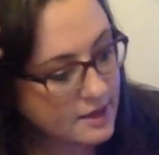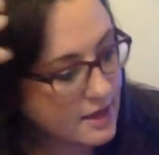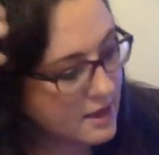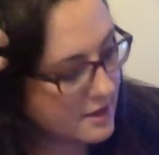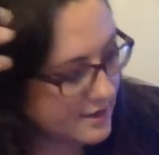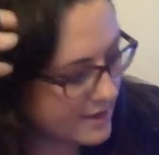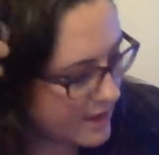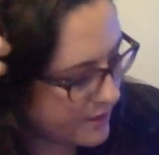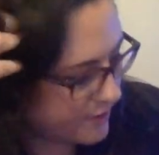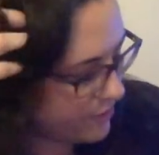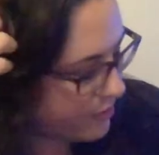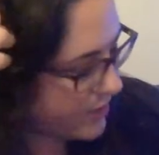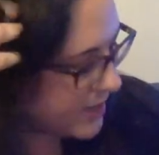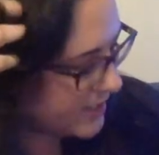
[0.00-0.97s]
I
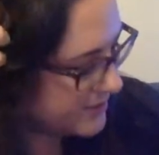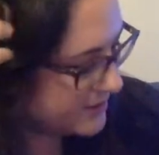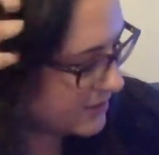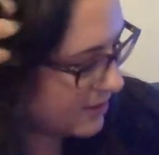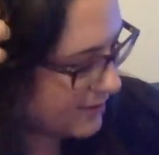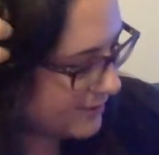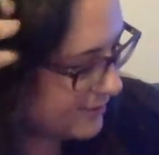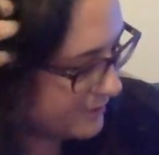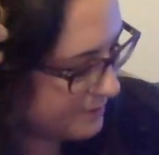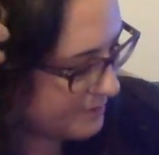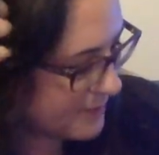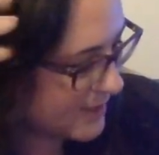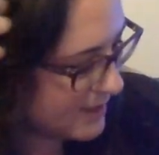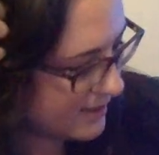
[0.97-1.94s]
categorized all of
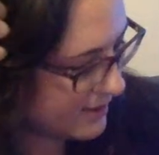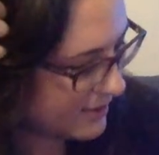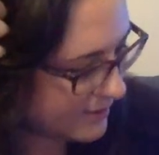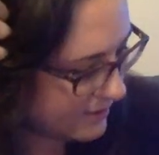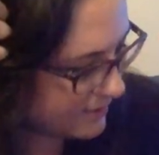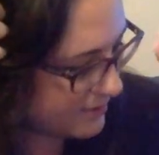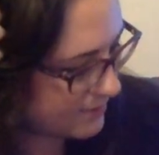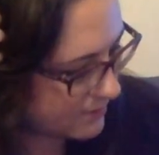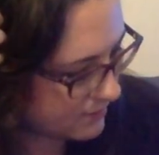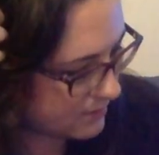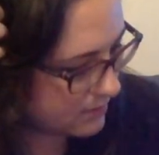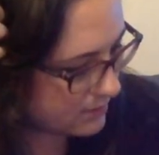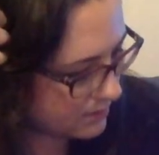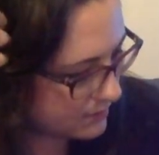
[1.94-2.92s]
my
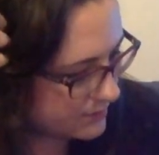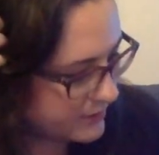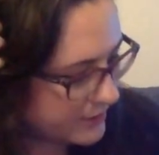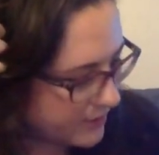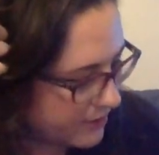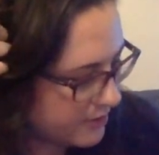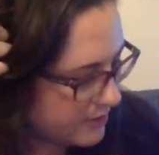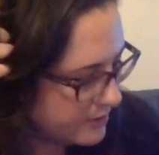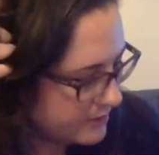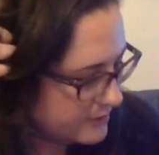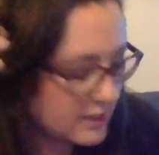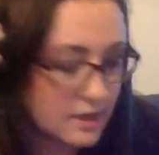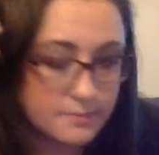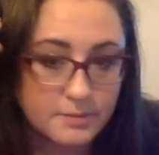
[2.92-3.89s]
stickers.
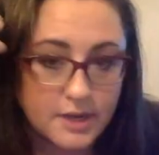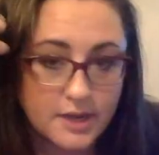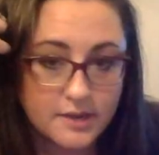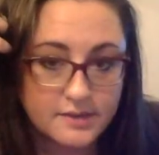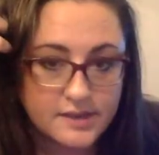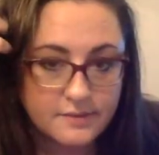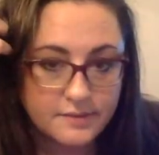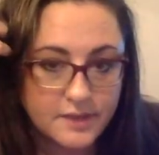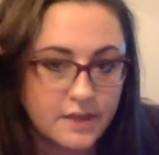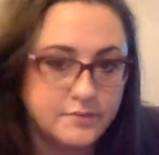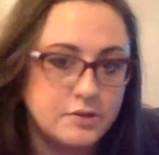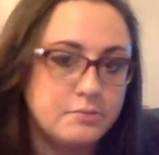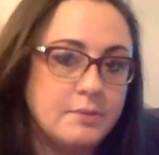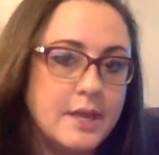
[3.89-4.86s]
I'm gonna definitely
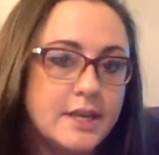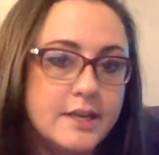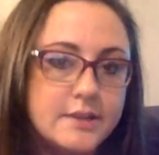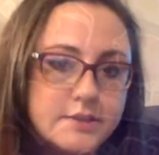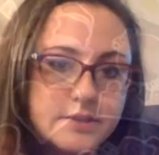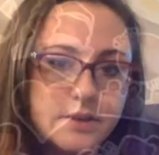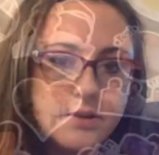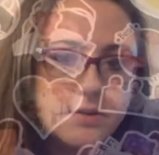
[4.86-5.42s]
have too many, so